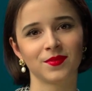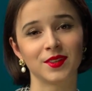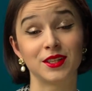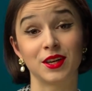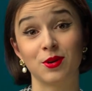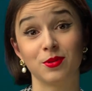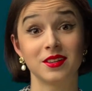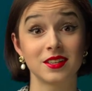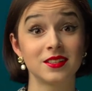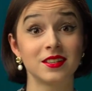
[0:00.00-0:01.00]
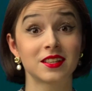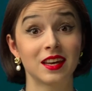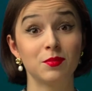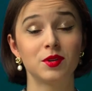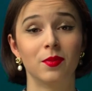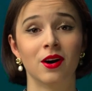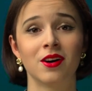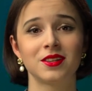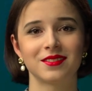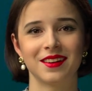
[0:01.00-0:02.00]
So this is the skipped
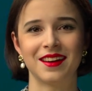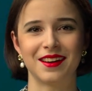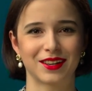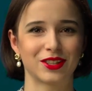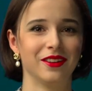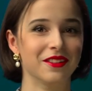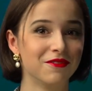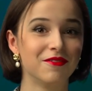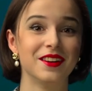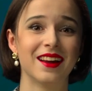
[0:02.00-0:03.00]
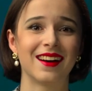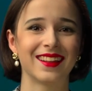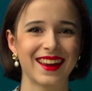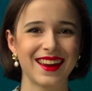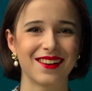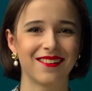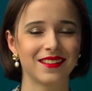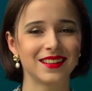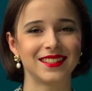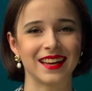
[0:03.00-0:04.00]
part and actually the finale of
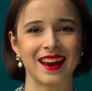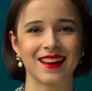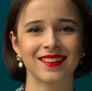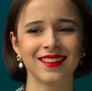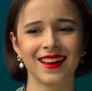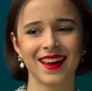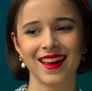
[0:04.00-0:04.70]
the tale.